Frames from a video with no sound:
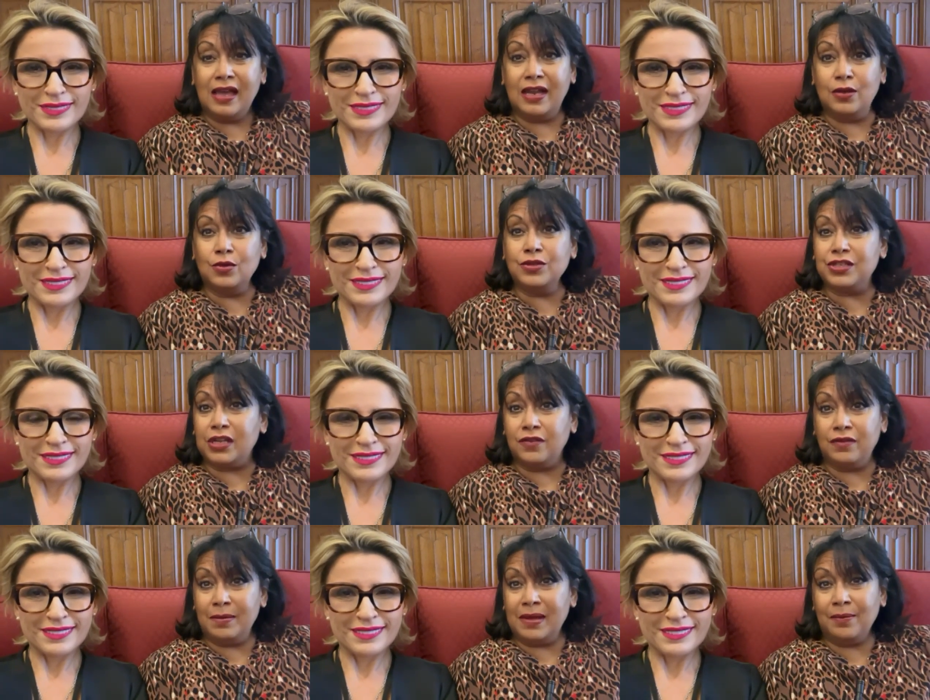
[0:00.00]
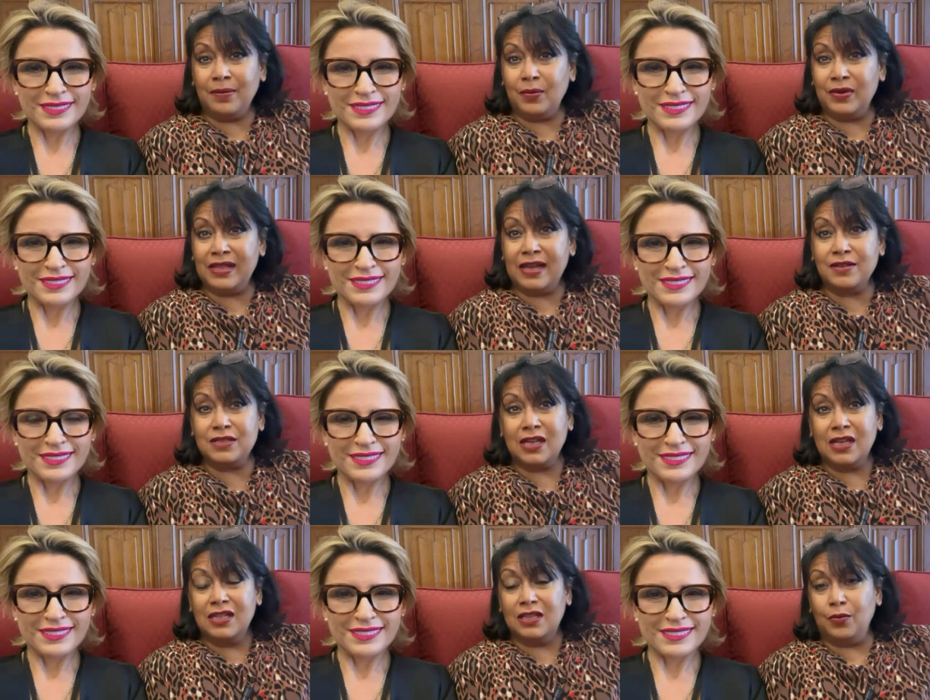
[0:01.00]
Speaker 1: And also remember, without
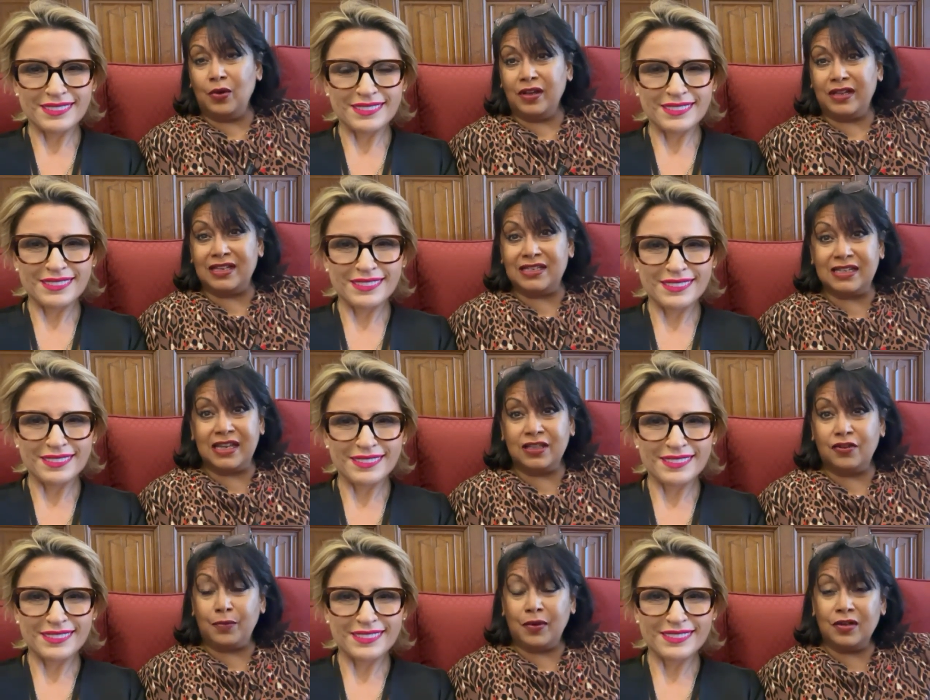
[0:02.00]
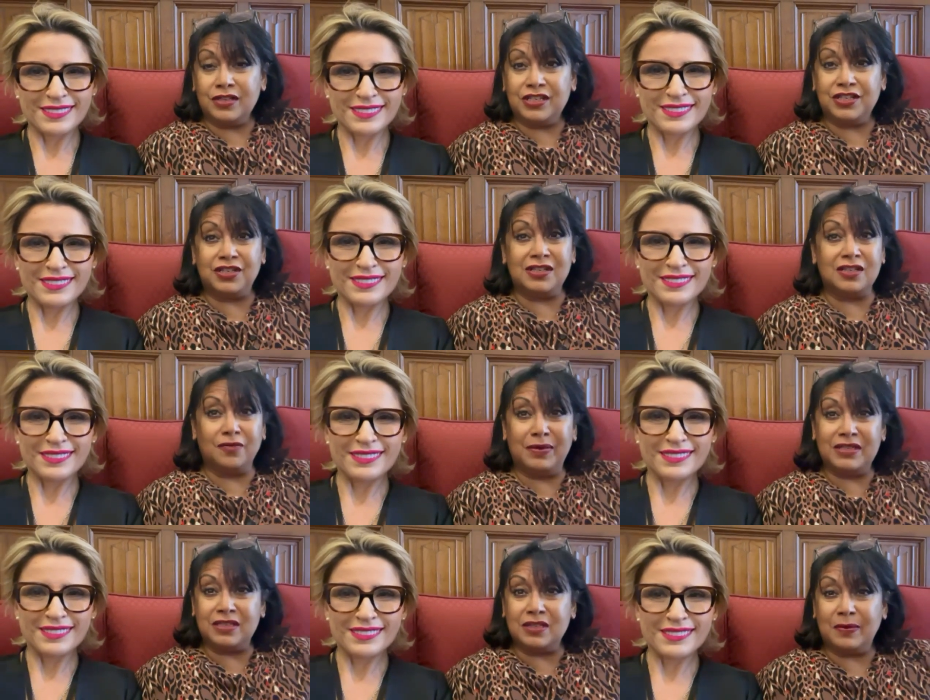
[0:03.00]
the working together of politicians, of
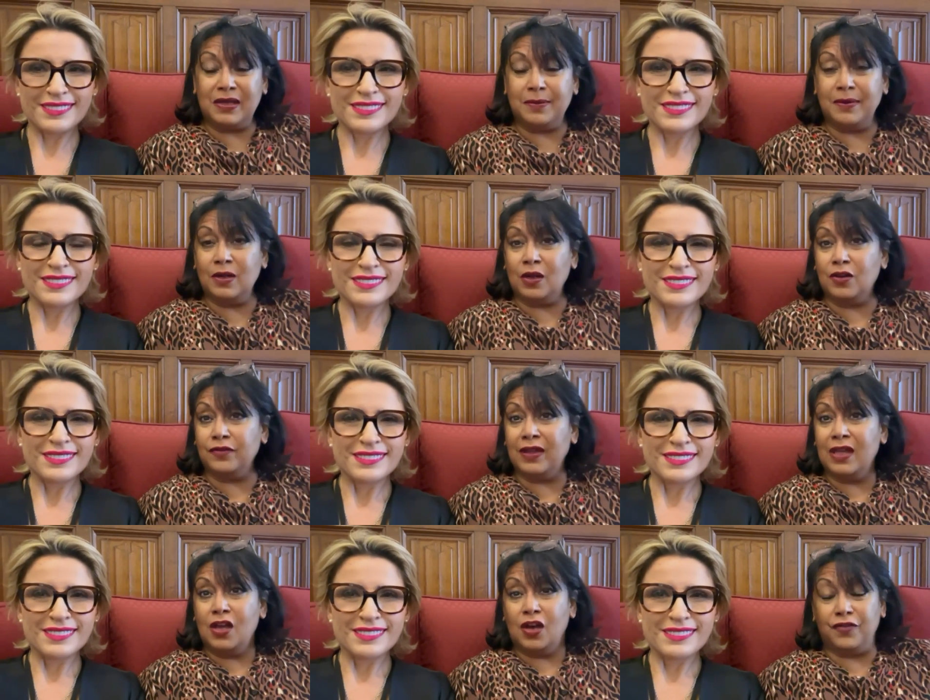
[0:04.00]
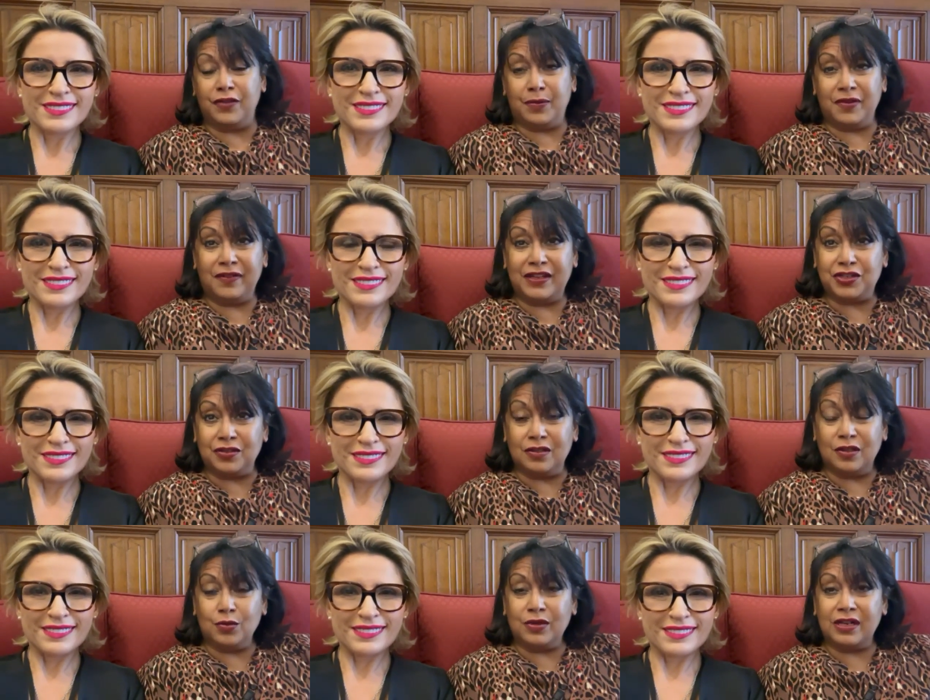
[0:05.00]
business people, of, of the professional
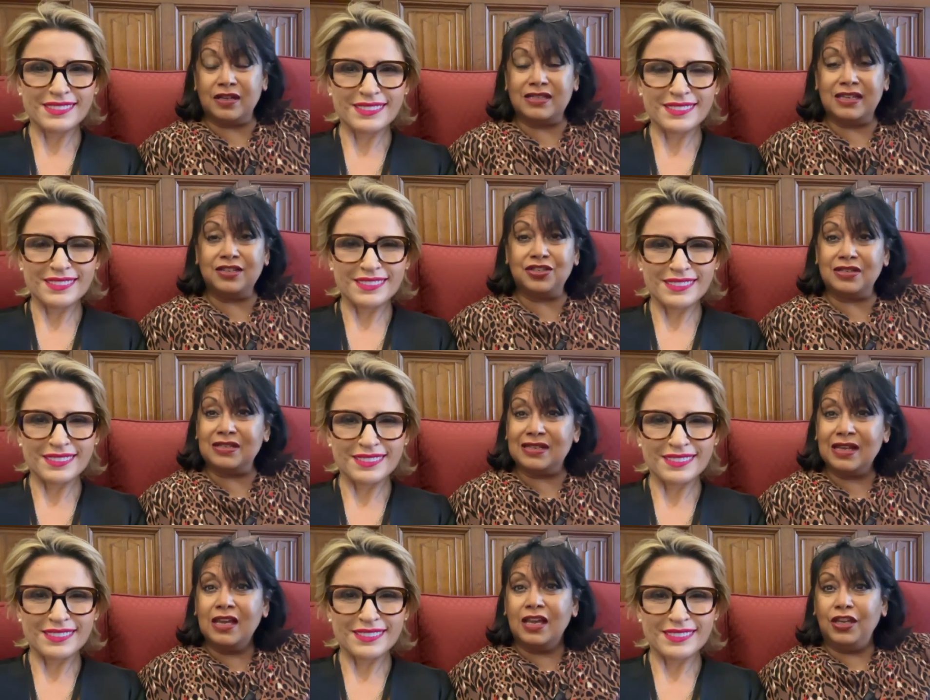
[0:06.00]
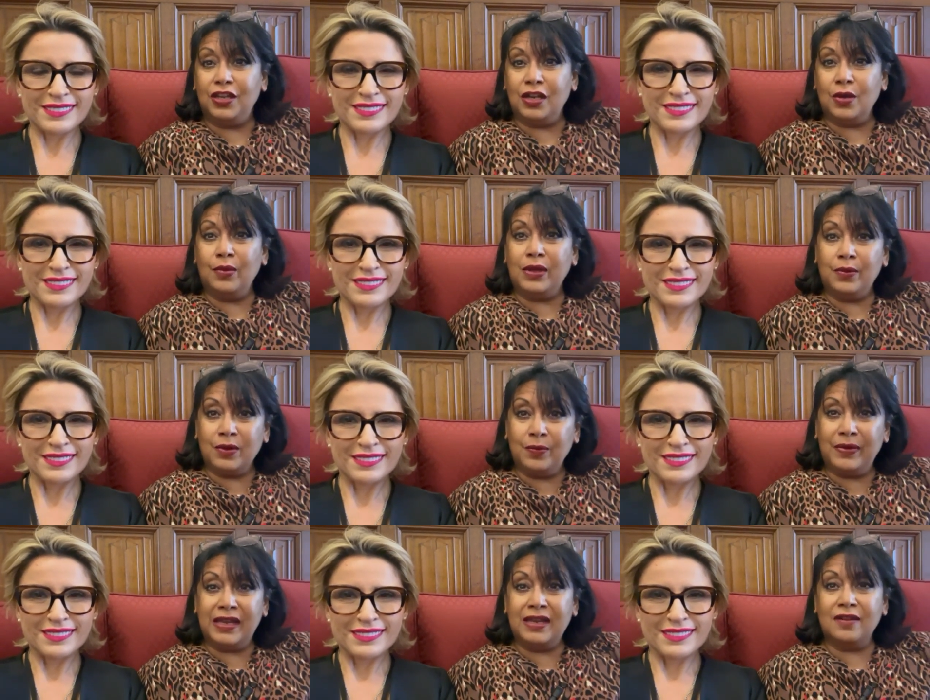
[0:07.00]
organisations, you know, we will
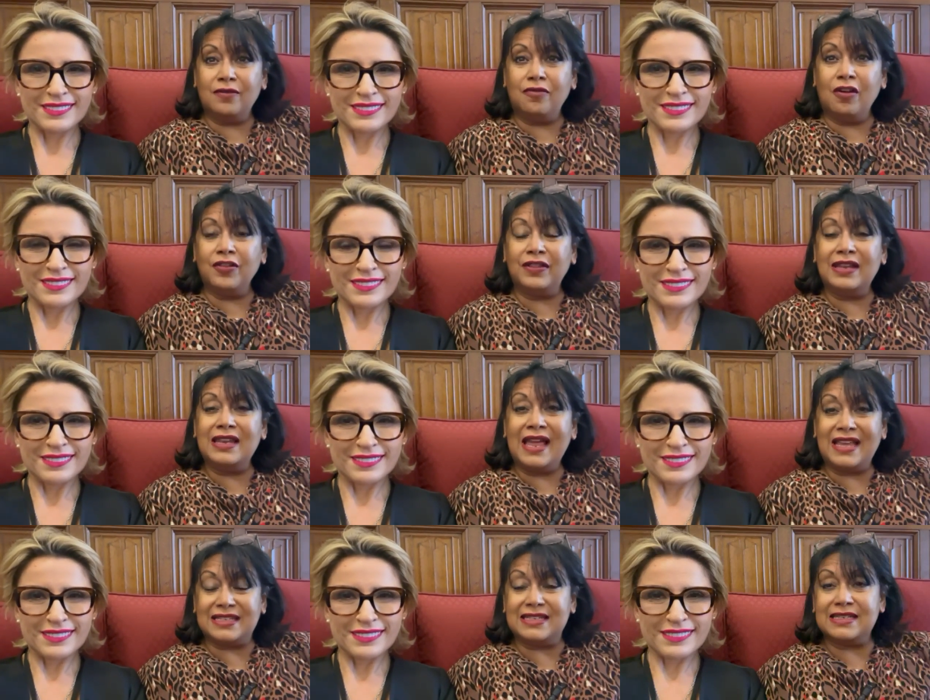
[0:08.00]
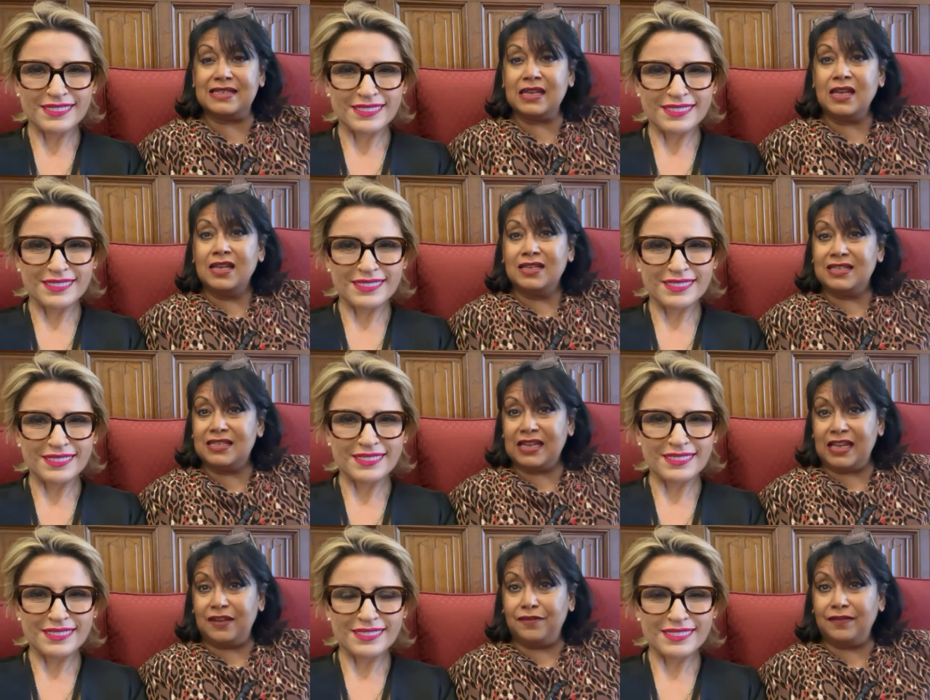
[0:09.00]
be in a rather less
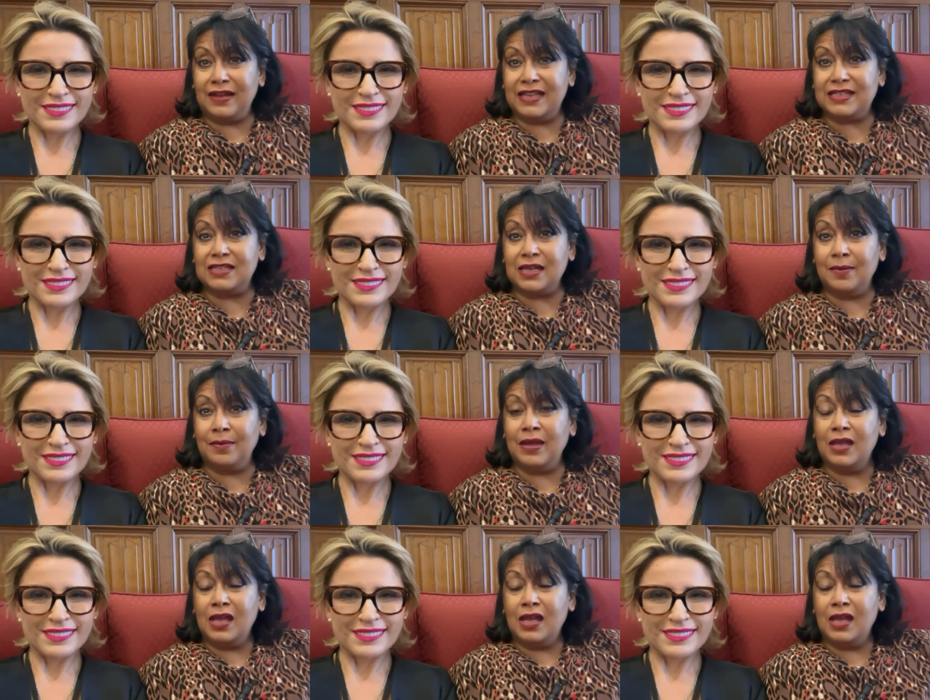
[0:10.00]
safe, less um,